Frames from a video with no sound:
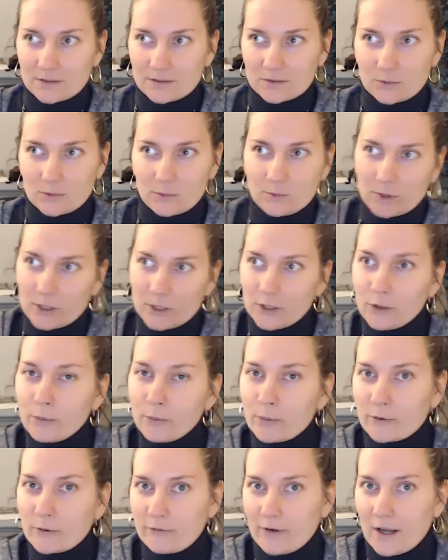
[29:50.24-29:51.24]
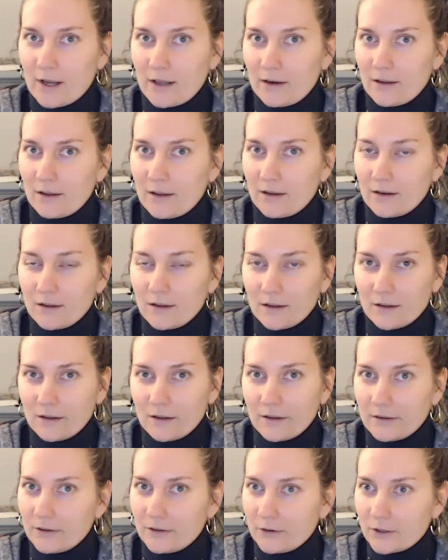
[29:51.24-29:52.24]
what you provided
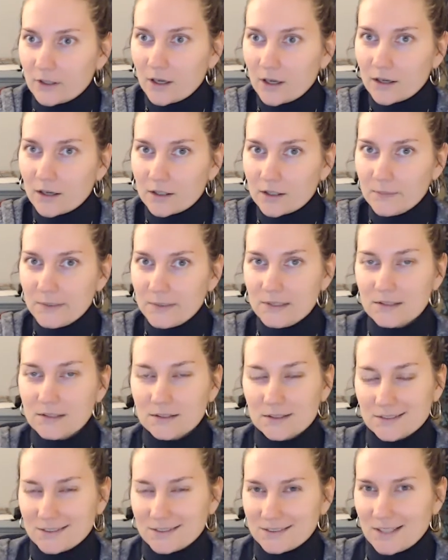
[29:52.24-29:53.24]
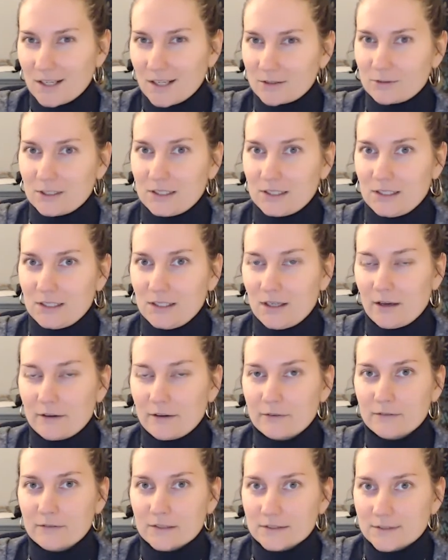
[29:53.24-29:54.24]
in your documents is not really enough.
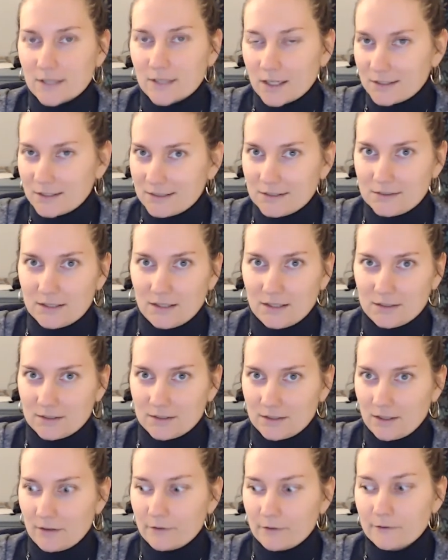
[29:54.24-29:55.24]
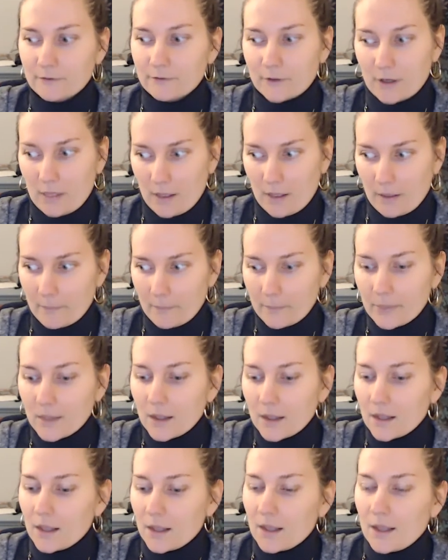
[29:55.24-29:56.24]
It's not detailed enough for them.
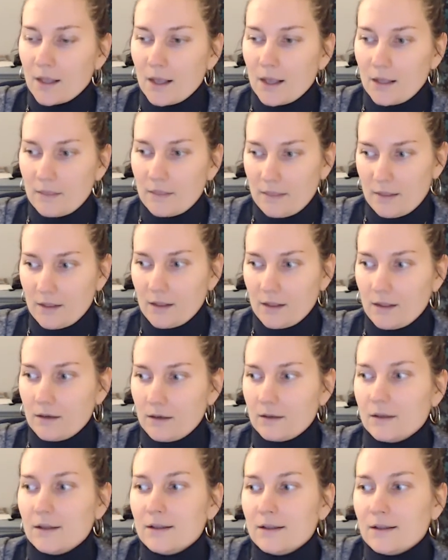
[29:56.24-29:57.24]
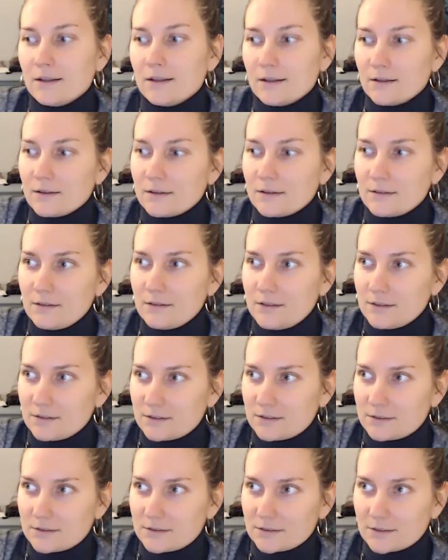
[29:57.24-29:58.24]
And then
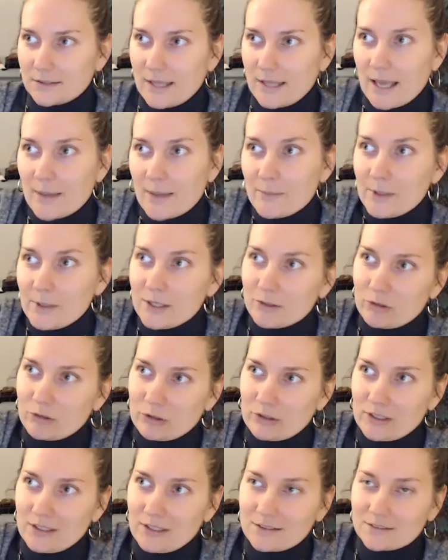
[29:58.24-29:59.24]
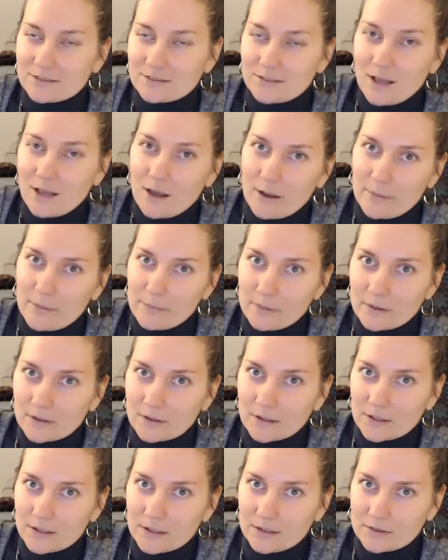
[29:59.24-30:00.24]
this cabinetry sub
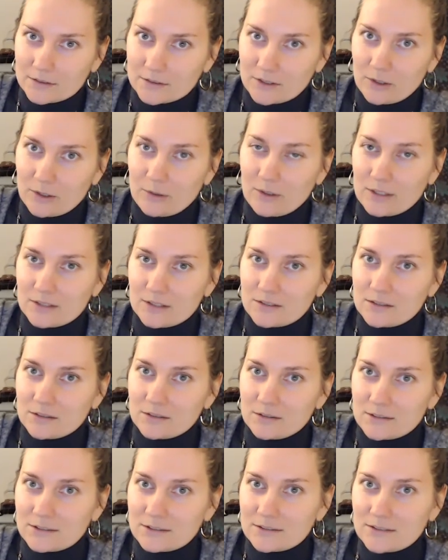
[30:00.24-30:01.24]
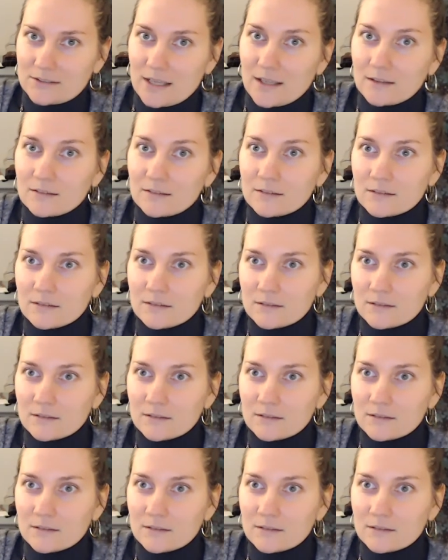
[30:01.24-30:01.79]
is going to send